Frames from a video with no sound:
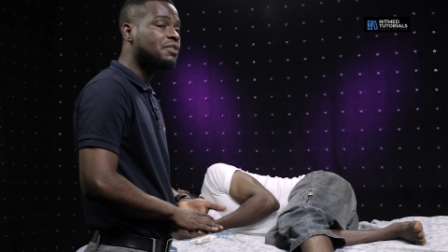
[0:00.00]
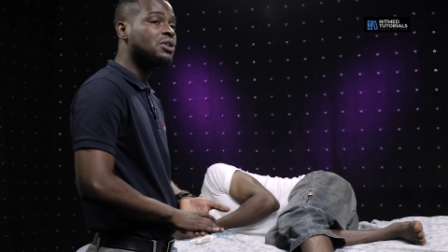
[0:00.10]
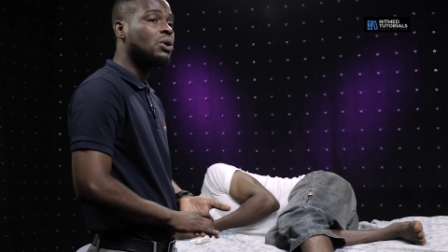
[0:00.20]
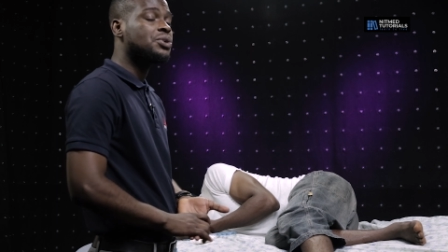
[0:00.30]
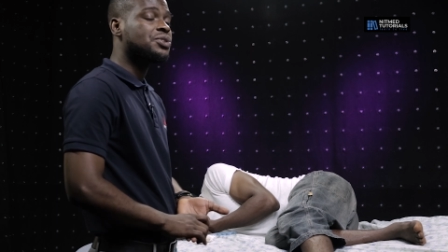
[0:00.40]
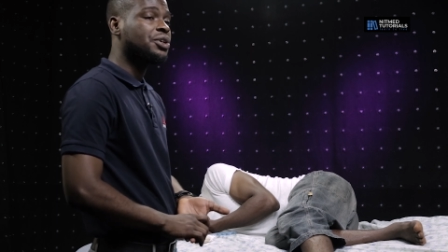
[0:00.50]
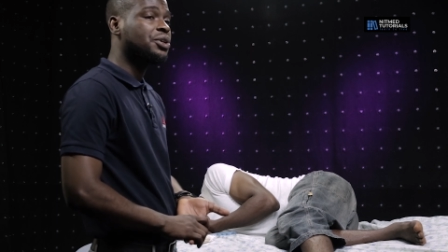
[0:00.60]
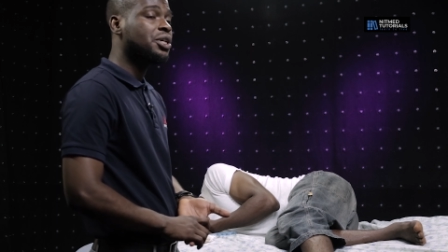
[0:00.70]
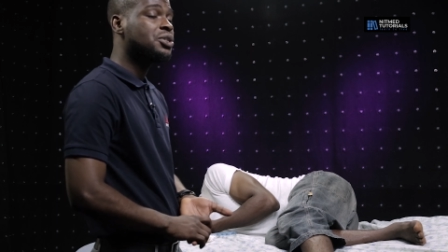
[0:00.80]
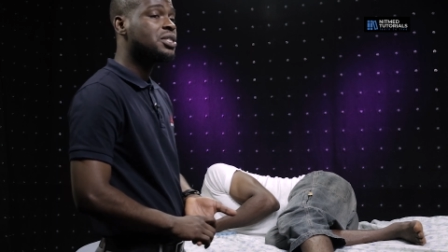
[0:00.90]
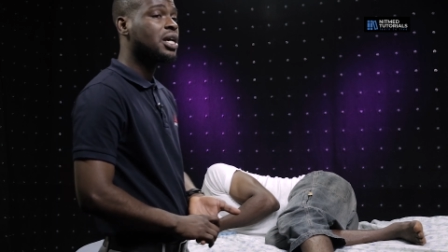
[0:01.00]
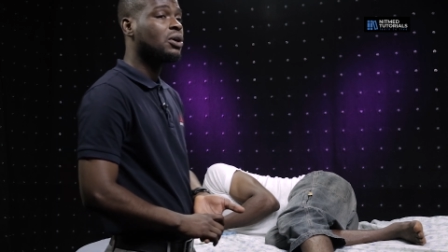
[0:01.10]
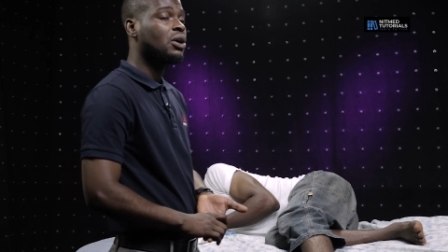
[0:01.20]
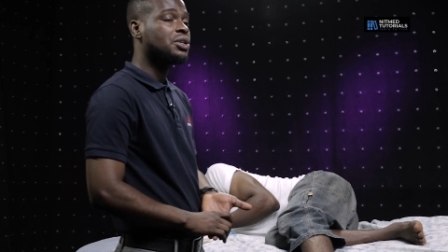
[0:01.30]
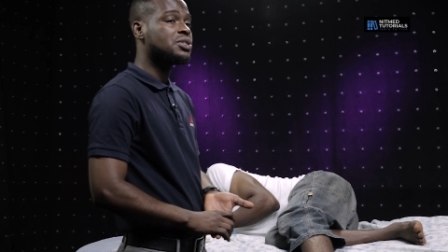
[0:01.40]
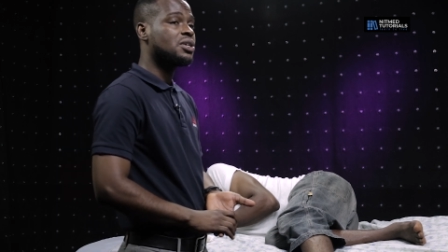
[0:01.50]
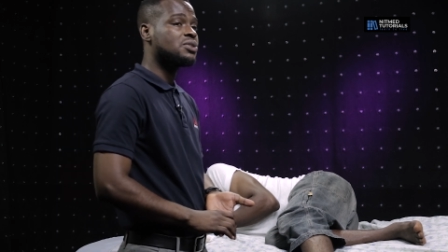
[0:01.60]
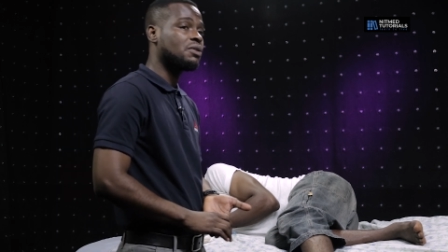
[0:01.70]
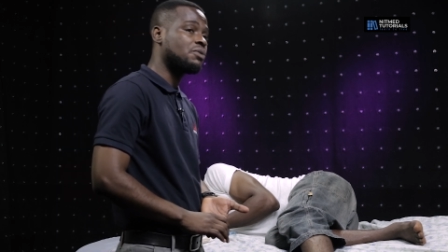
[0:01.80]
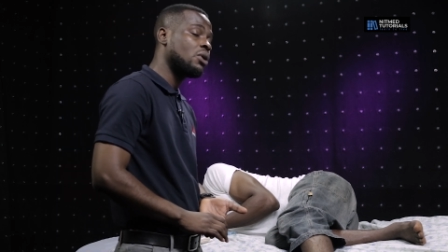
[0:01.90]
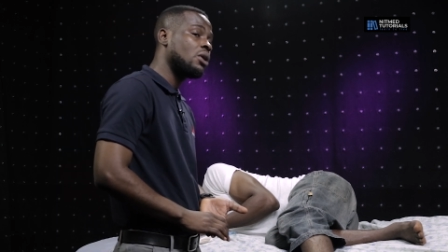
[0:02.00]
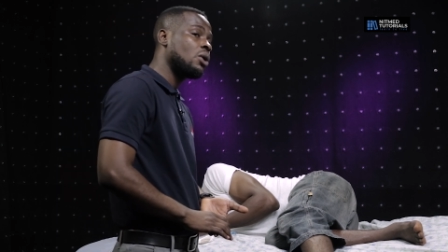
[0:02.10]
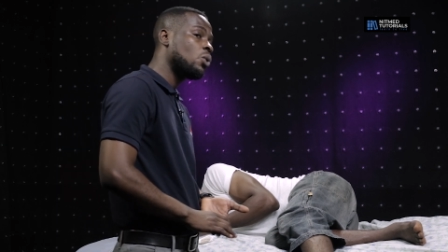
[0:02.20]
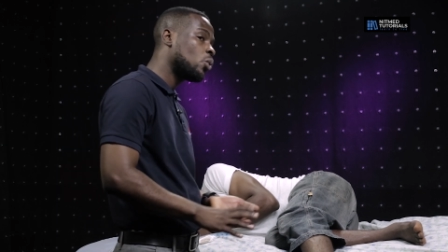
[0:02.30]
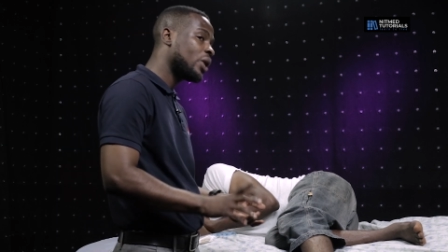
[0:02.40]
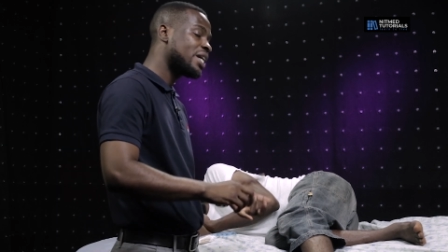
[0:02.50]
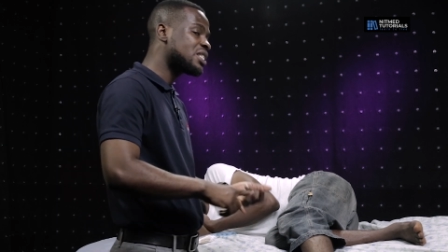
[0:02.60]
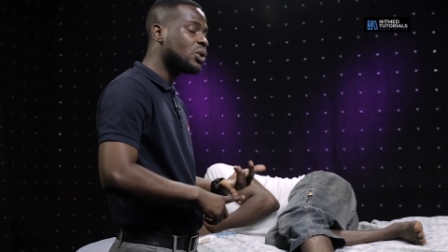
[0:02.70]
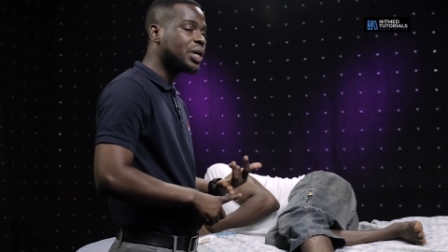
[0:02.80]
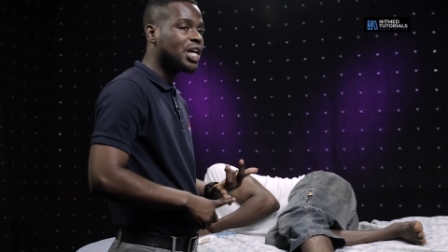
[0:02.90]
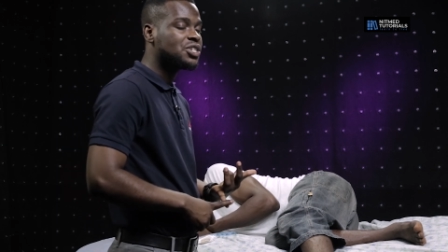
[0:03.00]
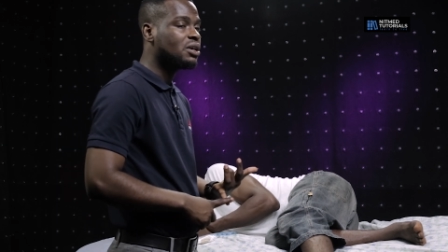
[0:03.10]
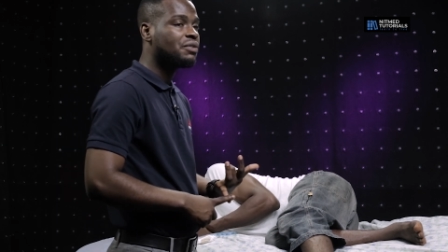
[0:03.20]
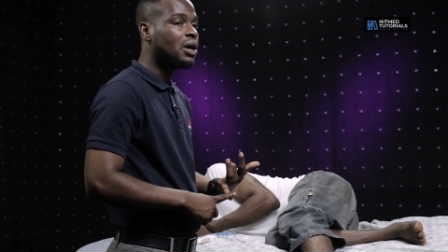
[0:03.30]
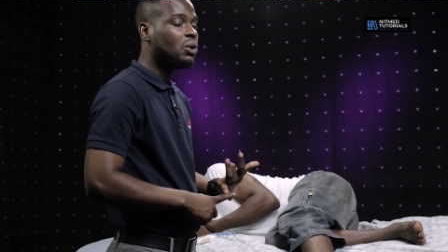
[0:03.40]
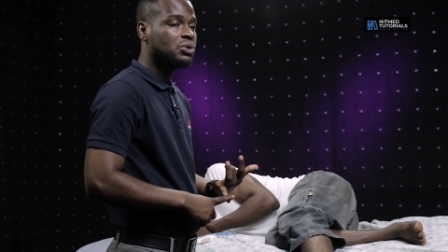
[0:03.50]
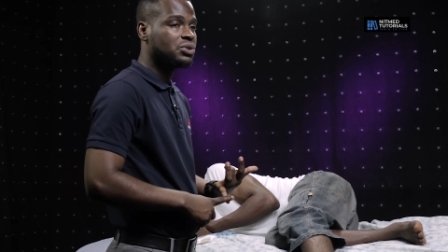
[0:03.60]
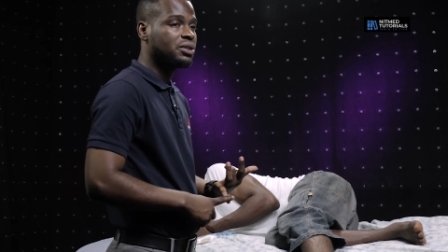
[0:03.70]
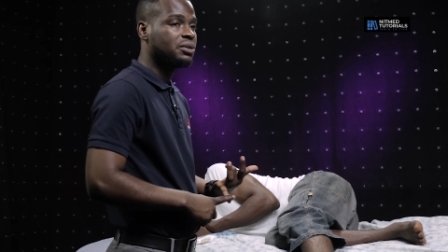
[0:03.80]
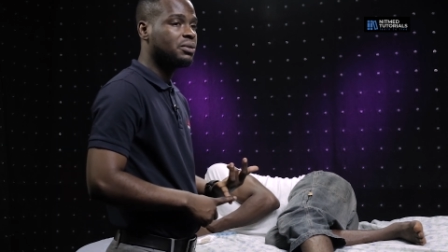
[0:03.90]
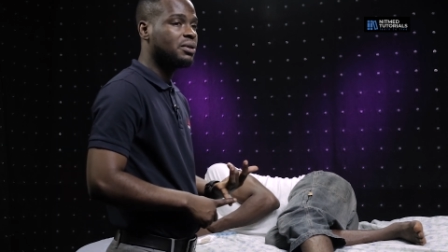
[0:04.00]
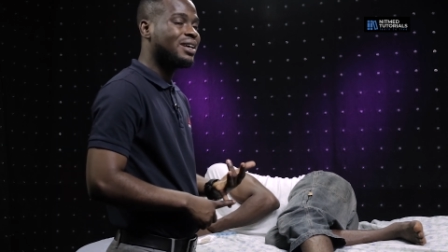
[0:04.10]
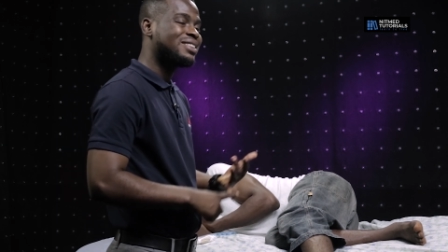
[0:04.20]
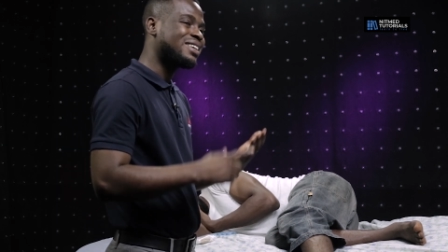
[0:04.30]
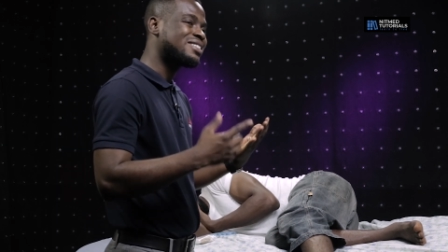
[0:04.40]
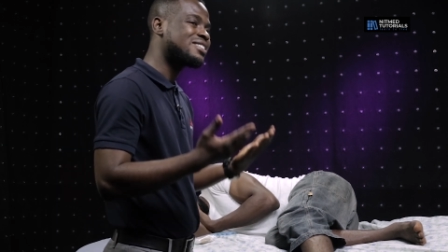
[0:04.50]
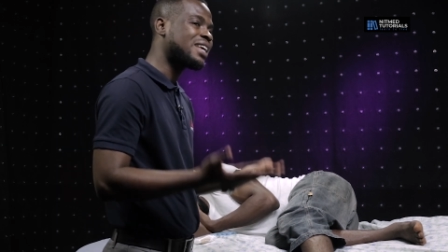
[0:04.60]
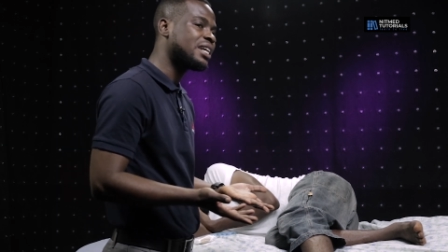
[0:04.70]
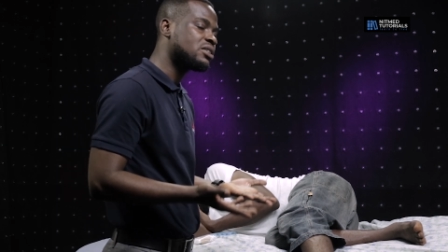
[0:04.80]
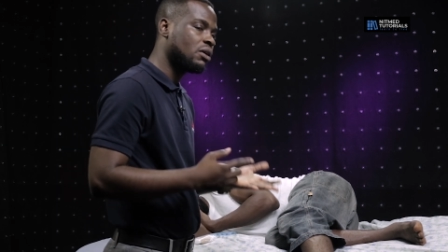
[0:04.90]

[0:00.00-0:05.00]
an ulcer, you need to take cognizance of where is the location of the ulcer, the site